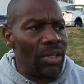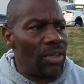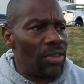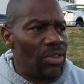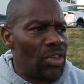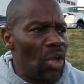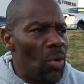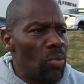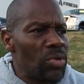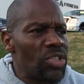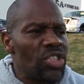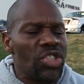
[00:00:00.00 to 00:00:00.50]

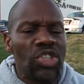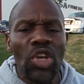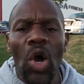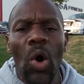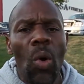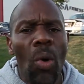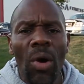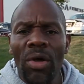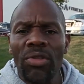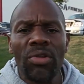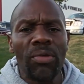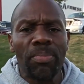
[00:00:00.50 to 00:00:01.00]
there was
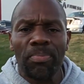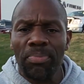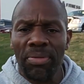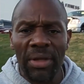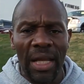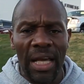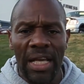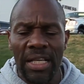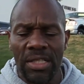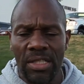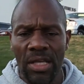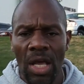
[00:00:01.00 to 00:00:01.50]
no other
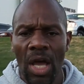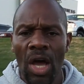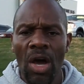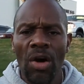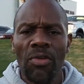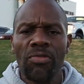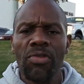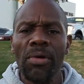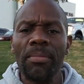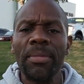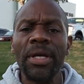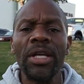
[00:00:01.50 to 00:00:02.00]
place
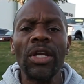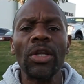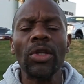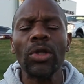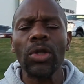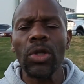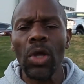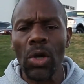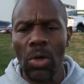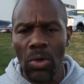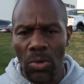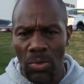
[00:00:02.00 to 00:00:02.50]
for me to
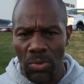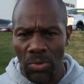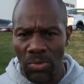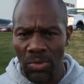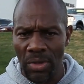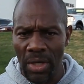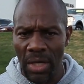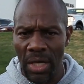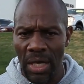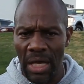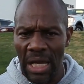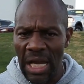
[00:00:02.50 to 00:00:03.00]

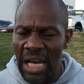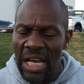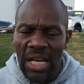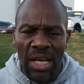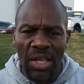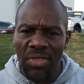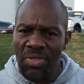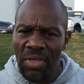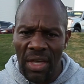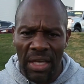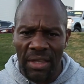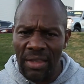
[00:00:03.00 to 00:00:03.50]
learn
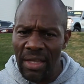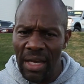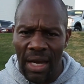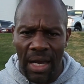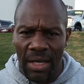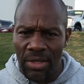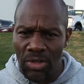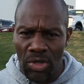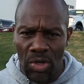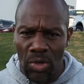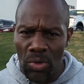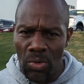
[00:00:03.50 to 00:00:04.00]
anything that
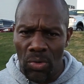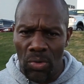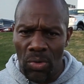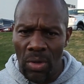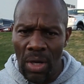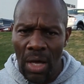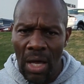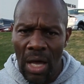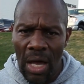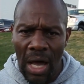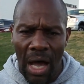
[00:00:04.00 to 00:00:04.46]
I knew.